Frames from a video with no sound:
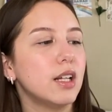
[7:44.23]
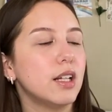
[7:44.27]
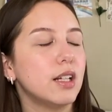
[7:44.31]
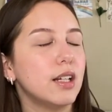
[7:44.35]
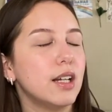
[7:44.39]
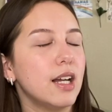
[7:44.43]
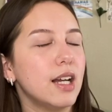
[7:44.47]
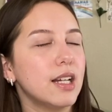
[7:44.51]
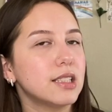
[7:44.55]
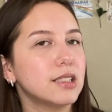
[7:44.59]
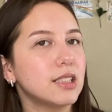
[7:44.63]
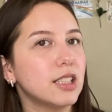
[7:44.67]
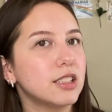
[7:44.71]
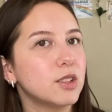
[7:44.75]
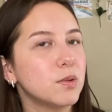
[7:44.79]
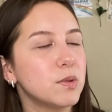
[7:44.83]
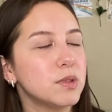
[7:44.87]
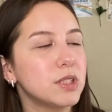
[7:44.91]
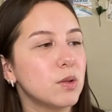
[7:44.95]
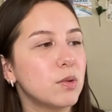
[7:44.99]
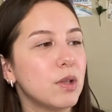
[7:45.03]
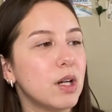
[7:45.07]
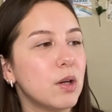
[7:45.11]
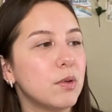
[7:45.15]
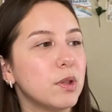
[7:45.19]
I guess that's the reason
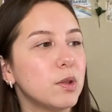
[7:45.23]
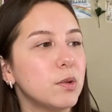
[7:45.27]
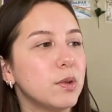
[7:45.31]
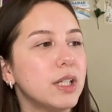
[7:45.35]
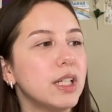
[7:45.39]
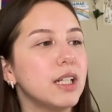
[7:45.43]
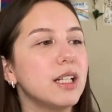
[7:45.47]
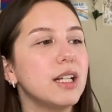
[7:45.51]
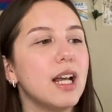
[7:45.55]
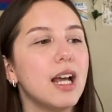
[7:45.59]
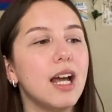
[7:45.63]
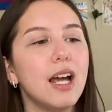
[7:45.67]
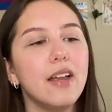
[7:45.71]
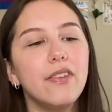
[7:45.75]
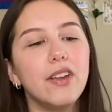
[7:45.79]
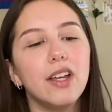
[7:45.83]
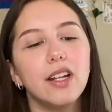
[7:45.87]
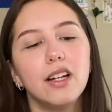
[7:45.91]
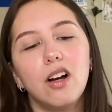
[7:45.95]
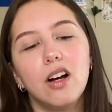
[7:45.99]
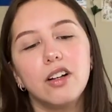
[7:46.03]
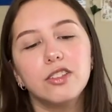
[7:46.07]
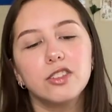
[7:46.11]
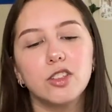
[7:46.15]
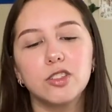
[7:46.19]
why I want to read it. And then
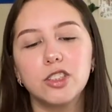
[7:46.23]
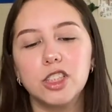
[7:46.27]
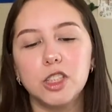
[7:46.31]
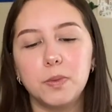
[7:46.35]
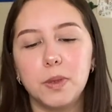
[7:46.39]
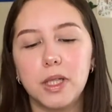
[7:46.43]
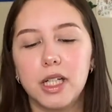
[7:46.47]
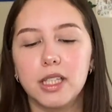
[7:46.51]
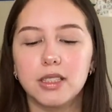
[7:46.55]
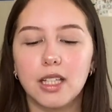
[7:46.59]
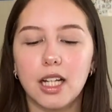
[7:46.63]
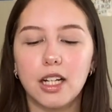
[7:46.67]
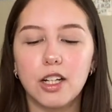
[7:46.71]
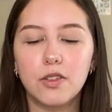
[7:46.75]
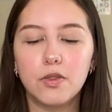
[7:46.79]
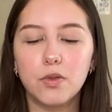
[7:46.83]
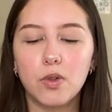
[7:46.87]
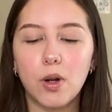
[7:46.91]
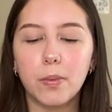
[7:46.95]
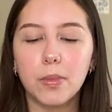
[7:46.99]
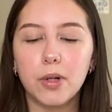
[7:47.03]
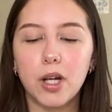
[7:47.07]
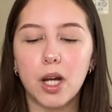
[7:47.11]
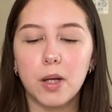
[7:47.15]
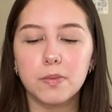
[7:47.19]
also just because I love
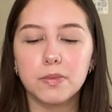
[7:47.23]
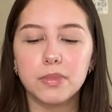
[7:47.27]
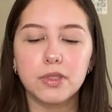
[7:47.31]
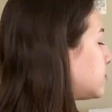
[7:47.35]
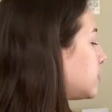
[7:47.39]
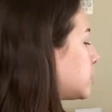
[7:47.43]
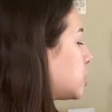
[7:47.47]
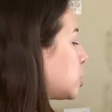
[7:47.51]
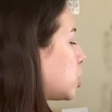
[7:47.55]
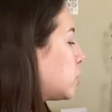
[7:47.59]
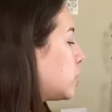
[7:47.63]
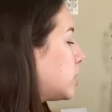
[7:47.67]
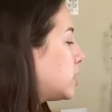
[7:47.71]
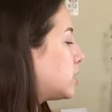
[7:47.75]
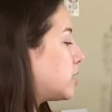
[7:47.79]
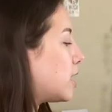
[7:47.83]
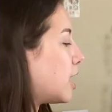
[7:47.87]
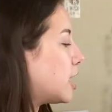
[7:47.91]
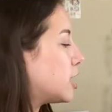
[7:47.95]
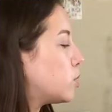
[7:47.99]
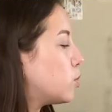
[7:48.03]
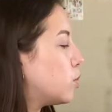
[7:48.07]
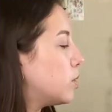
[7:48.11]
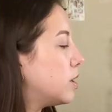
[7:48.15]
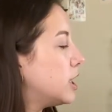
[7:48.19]
rom-coms. So this
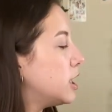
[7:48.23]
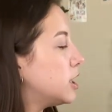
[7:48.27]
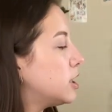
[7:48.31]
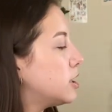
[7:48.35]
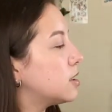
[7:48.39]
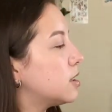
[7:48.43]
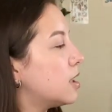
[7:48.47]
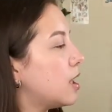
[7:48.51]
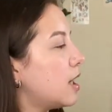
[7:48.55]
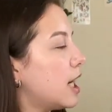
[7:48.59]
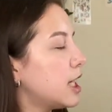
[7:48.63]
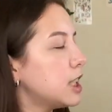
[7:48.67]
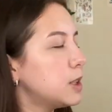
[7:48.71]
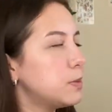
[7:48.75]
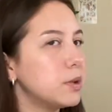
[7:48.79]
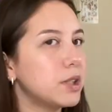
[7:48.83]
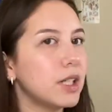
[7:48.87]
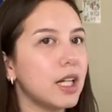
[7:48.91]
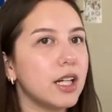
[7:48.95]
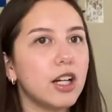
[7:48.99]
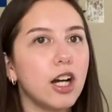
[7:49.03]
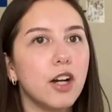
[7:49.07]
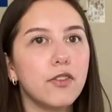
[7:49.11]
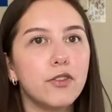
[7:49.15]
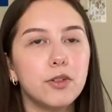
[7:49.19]
last one is the last book I
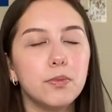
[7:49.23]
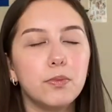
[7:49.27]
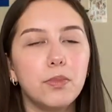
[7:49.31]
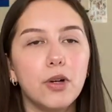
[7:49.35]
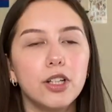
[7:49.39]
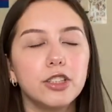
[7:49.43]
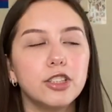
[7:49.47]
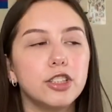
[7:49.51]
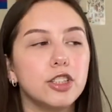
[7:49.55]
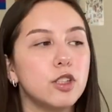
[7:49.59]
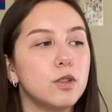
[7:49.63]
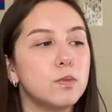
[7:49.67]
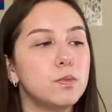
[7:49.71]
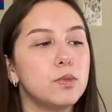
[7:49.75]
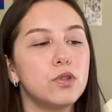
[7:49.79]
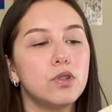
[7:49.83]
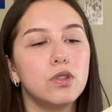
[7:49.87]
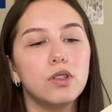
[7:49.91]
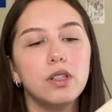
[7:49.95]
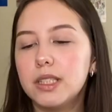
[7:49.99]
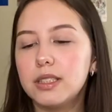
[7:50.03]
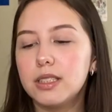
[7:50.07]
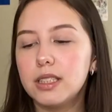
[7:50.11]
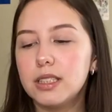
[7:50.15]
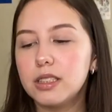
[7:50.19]
got from Barnes & Noble.
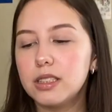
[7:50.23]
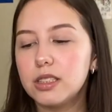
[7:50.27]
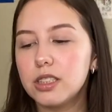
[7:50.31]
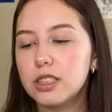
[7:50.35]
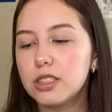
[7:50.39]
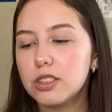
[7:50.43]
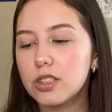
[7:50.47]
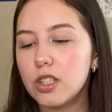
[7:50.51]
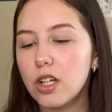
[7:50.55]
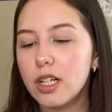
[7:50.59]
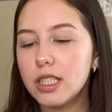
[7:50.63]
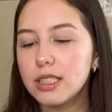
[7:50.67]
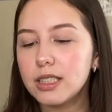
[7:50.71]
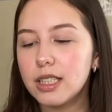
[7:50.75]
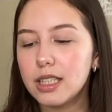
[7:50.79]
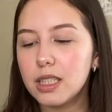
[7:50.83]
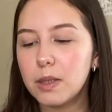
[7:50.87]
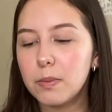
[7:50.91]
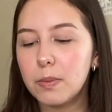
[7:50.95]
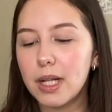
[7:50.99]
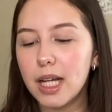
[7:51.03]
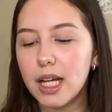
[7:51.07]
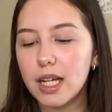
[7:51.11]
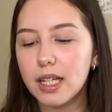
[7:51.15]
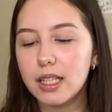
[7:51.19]
This is The Stars and the
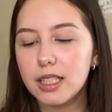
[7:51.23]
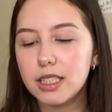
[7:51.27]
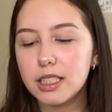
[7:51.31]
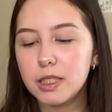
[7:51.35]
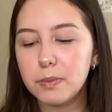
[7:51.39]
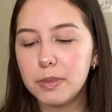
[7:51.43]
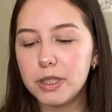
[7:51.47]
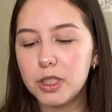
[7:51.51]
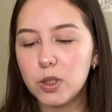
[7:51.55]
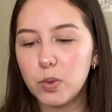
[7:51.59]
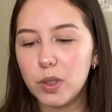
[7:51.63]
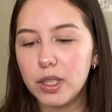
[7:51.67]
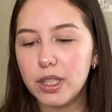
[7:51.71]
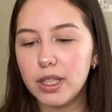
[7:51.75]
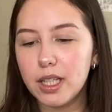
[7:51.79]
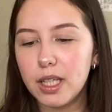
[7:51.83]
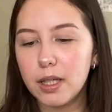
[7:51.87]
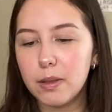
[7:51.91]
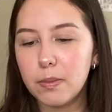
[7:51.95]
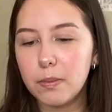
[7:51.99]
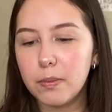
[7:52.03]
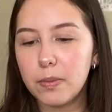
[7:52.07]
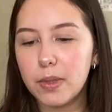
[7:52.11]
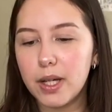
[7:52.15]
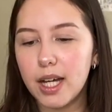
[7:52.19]
Blackness Between
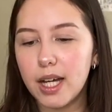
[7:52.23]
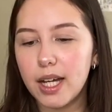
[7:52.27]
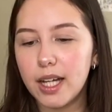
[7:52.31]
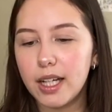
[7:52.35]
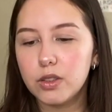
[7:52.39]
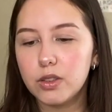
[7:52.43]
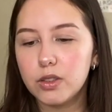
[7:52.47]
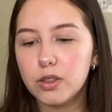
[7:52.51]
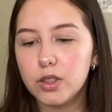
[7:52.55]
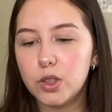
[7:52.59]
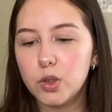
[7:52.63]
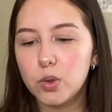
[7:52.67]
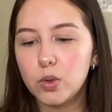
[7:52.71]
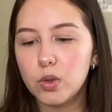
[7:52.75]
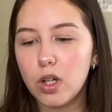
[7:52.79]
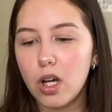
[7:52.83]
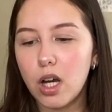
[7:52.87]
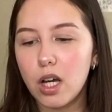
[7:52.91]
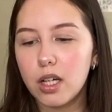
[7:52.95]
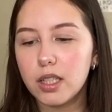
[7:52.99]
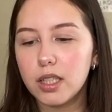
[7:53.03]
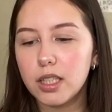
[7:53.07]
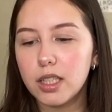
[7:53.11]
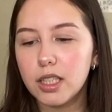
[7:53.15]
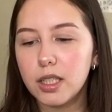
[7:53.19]
Them by
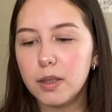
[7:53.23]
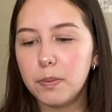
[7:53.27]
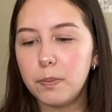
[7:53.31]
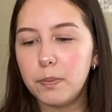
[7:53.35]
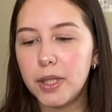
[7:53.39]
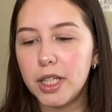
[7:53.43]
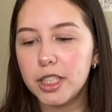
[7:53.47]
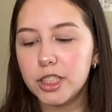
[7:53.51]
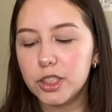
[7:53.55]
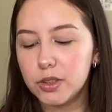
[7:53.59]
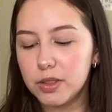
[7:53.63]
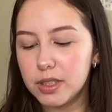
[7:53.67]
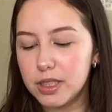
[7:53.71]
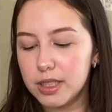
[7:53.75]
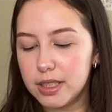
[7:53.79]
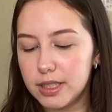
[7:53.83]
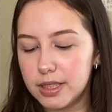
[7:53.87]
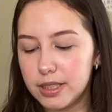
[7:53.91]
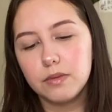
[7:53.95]
Junauda Petrus.